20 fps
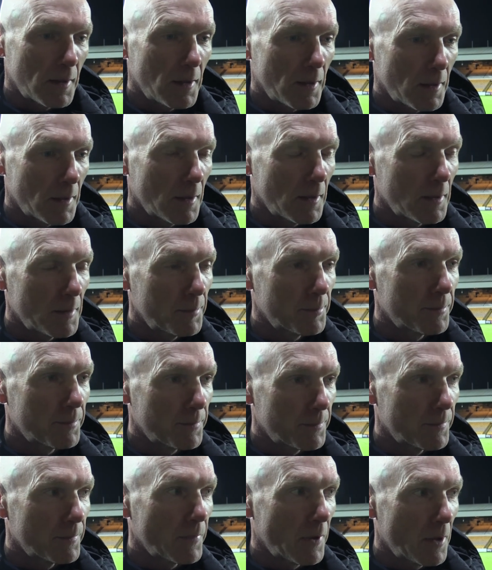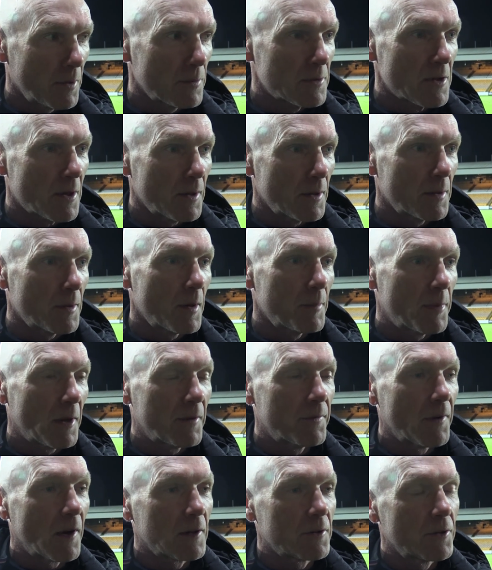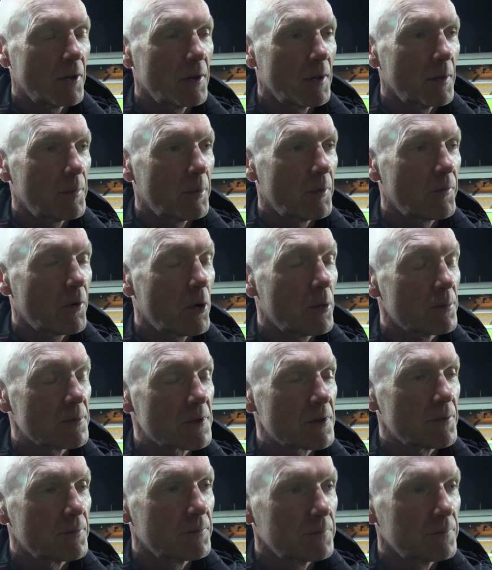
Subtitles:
he was a big factor in the performance.